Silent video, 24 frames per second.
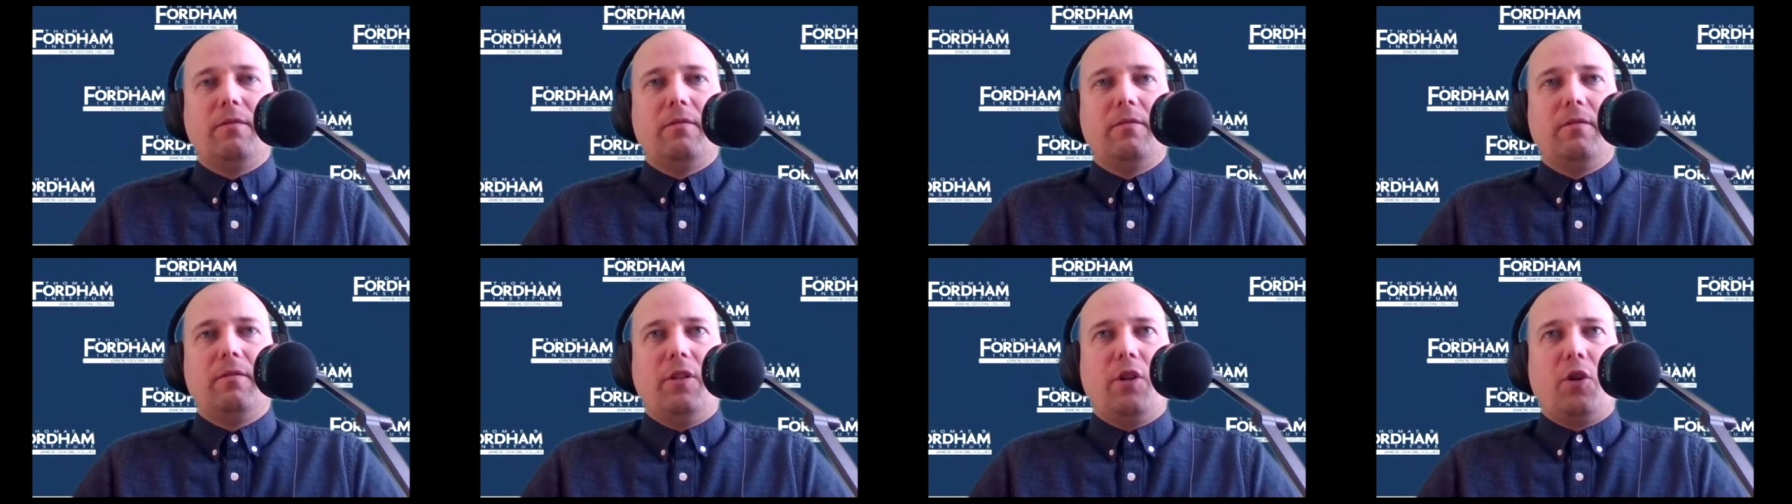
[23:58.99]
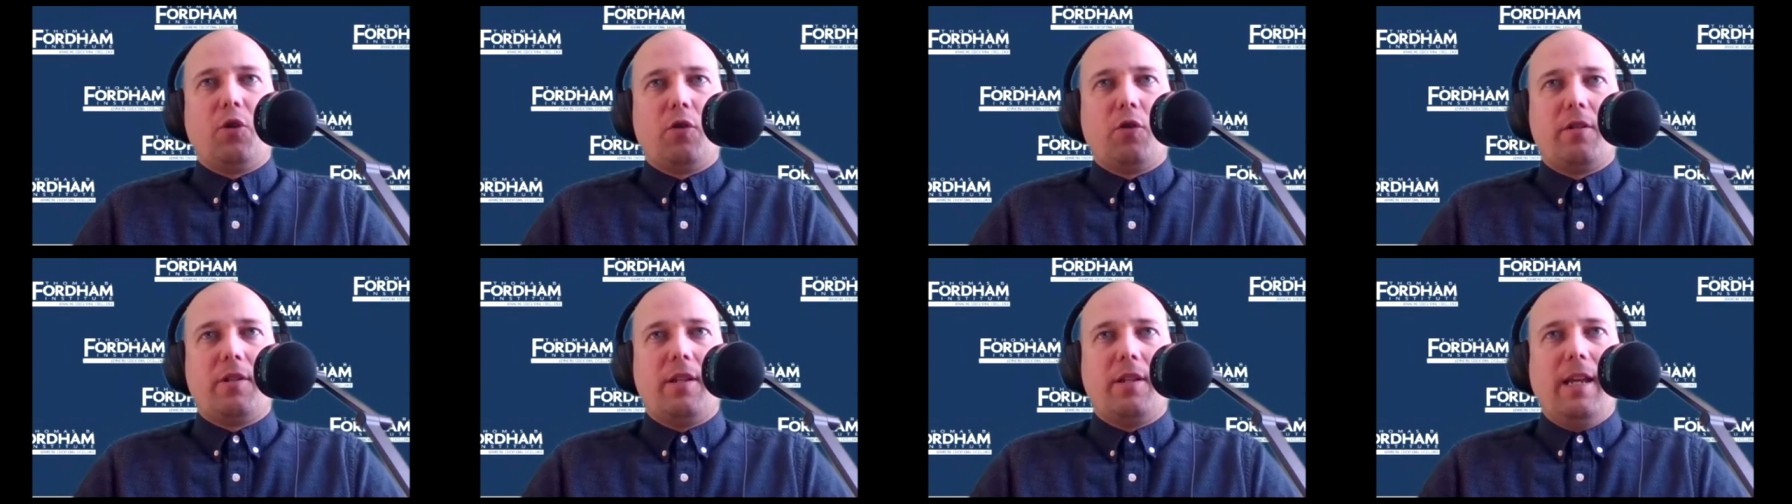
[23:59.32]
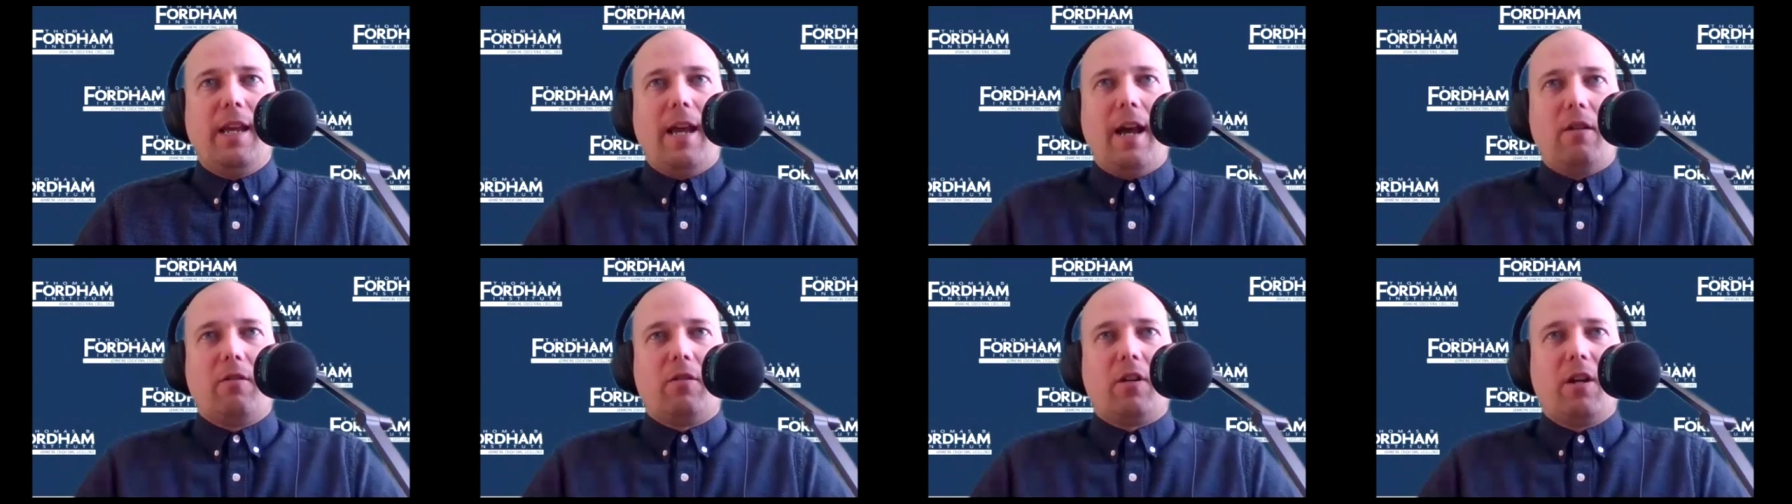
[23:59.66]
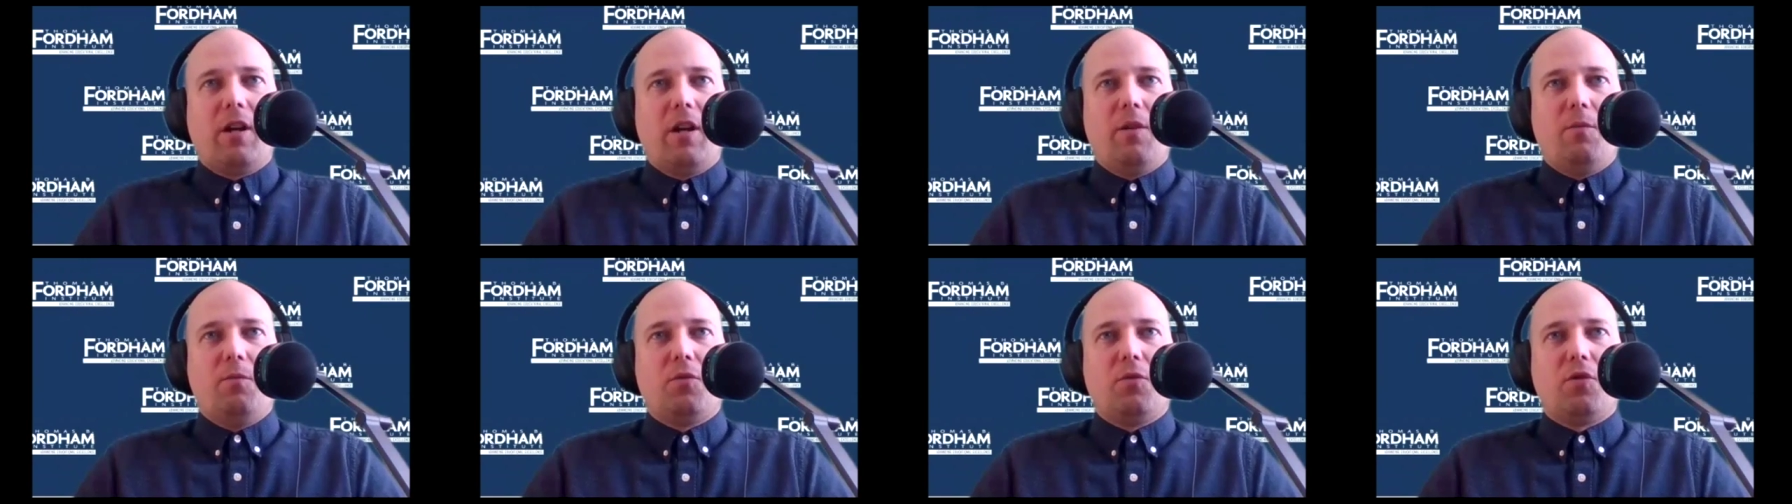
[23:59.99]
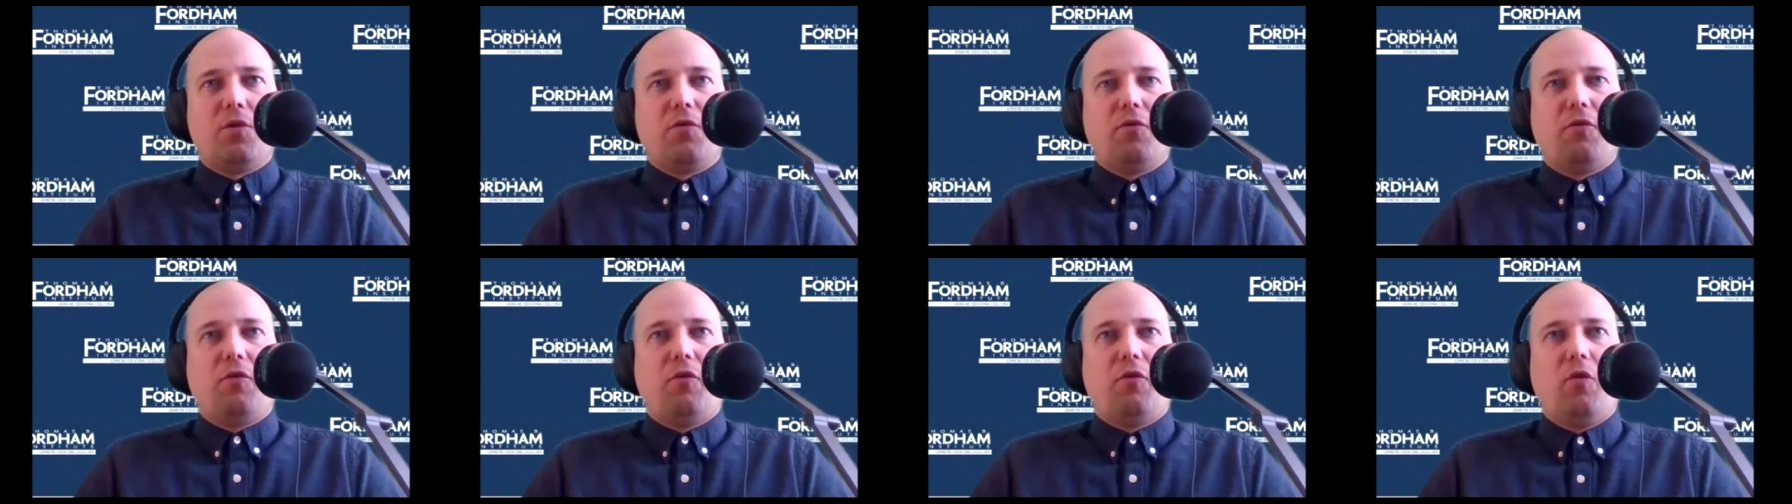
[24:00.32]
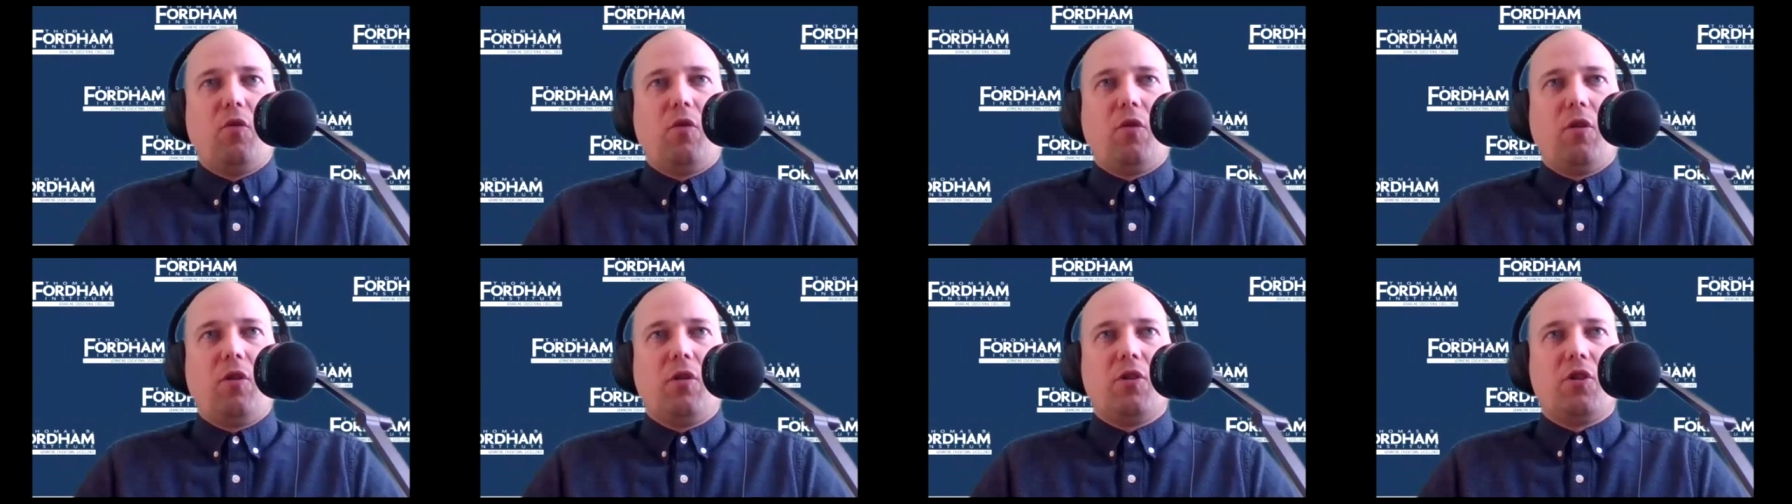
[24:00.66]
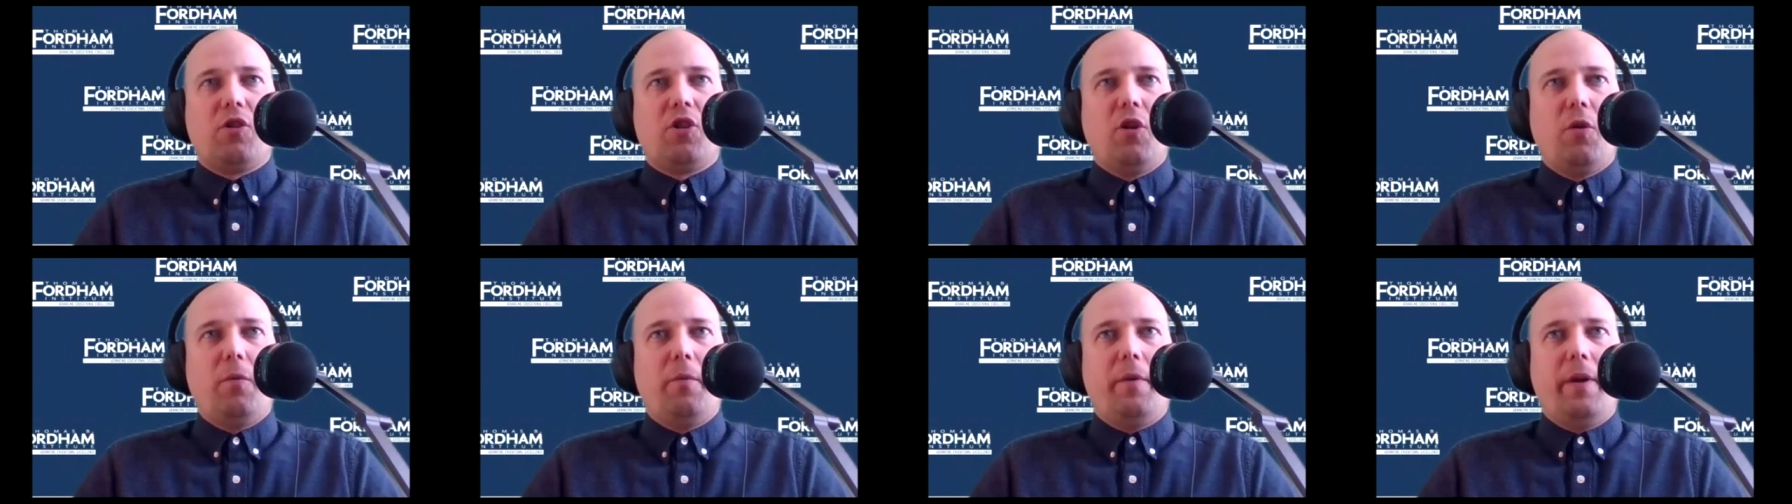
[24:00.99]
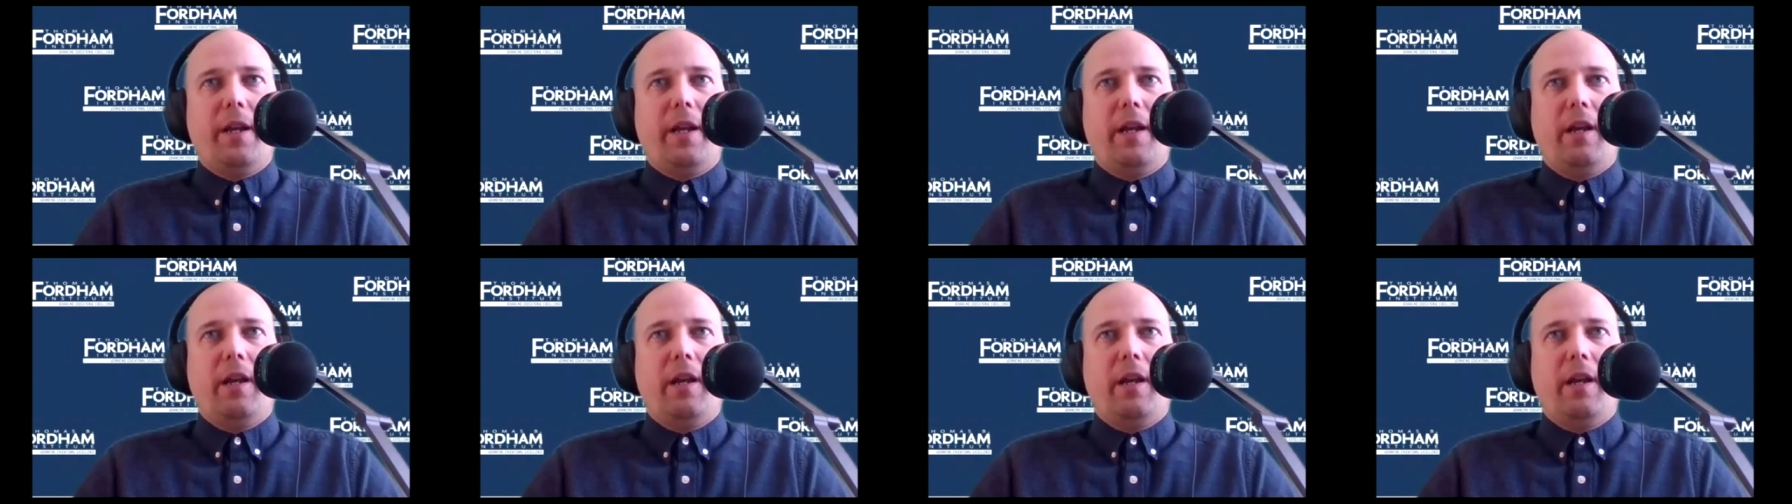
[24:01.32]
literacy outcomes for so many